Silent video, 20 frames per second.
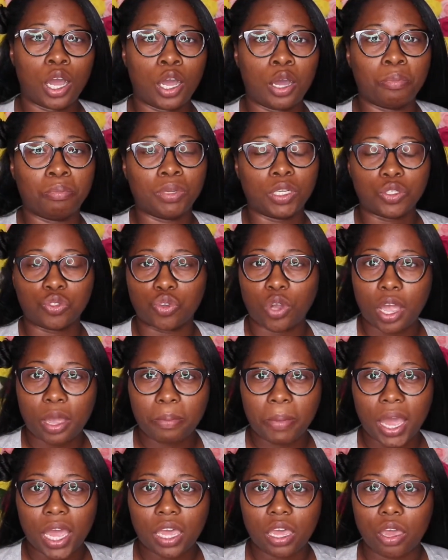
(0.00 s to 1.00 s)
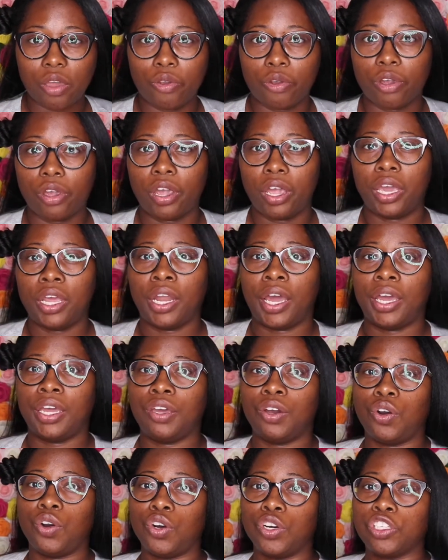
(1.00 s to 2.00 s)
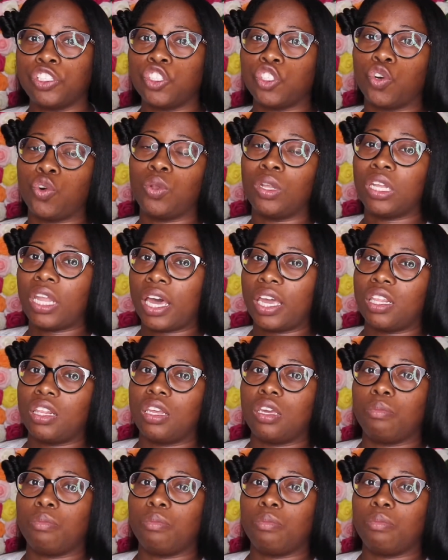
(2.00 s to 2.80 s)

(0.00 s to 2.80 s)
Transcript: blow dried my hair and I also lightly